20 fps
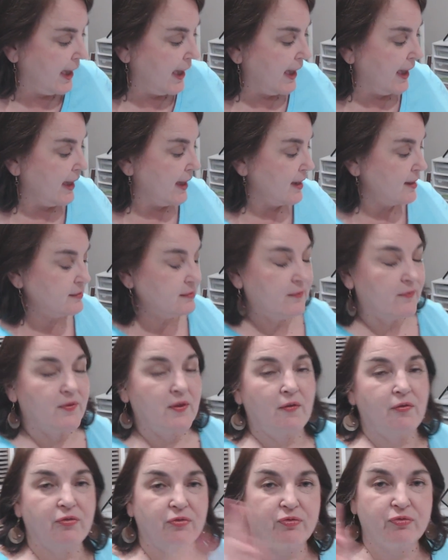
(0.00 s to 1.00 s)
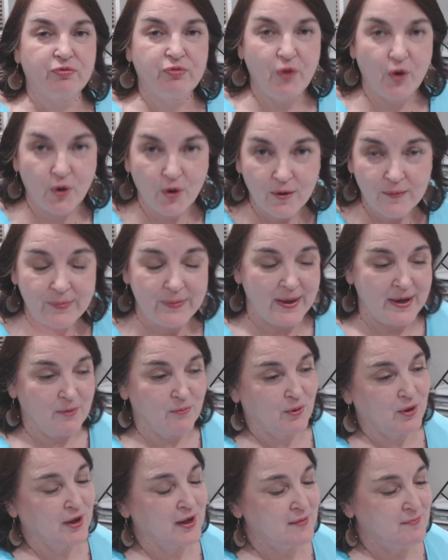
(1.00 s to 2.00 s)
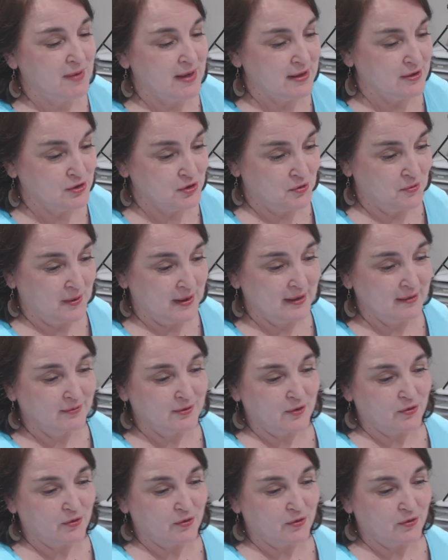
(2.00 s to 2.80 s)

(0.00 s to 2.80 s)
And the third thing we're going to be doing,